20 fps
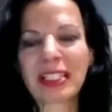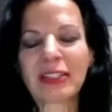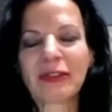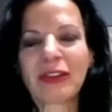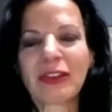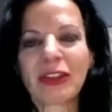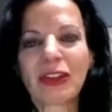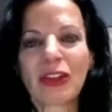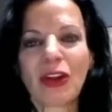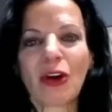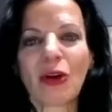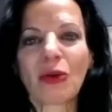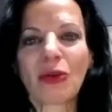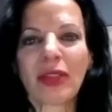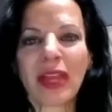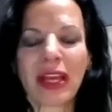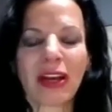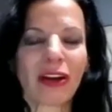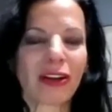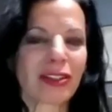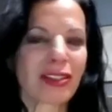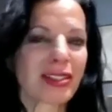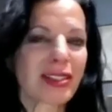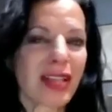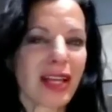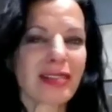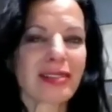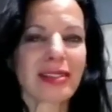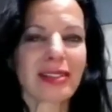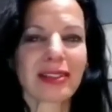even though they are
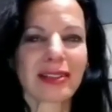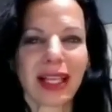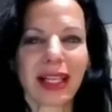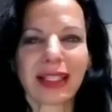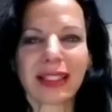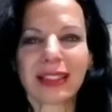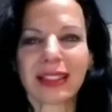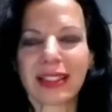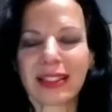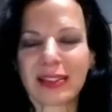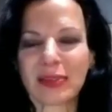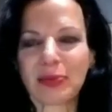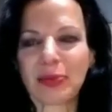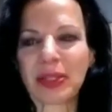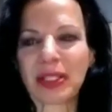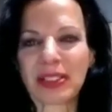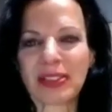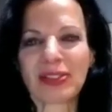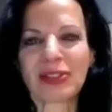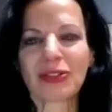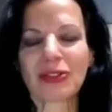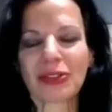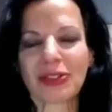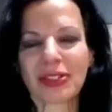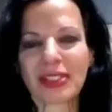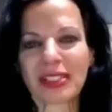designated as pistols.